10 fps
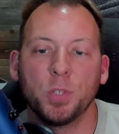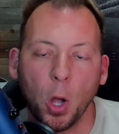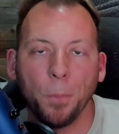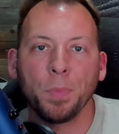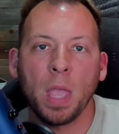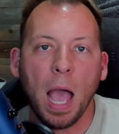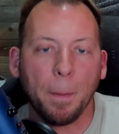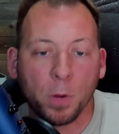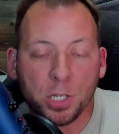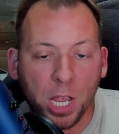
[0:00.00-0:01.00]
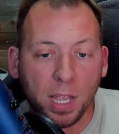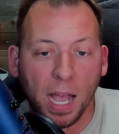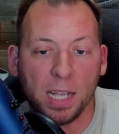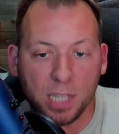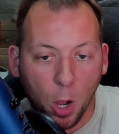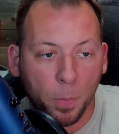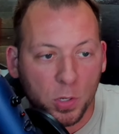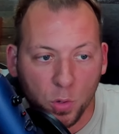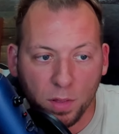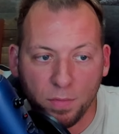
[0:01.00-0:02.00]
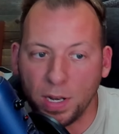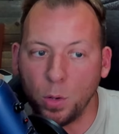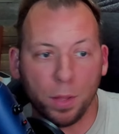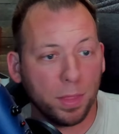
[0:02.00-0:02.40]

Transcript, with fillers: So I appreciate you guys. I hope you enjoyed the video.